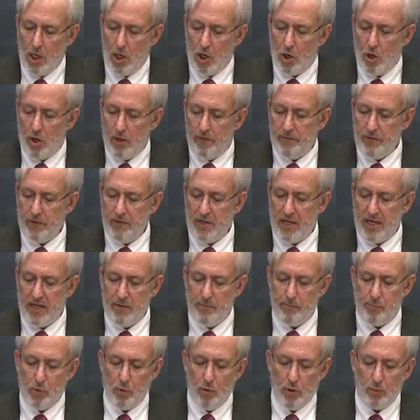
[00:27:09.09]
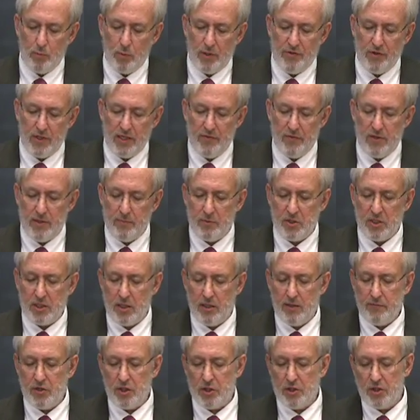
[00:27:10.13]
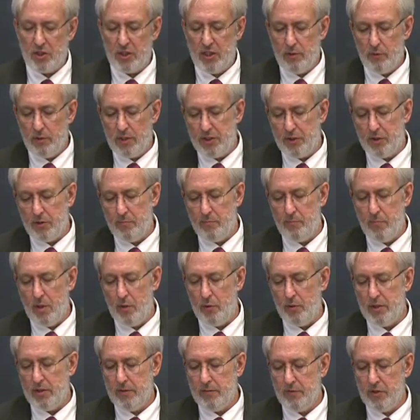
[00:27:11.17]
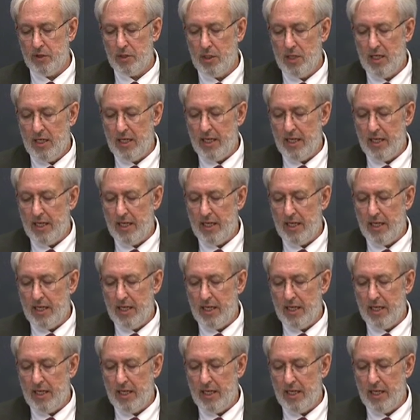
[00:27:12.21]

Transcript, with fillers: Often they have borne within themselves a series of motives,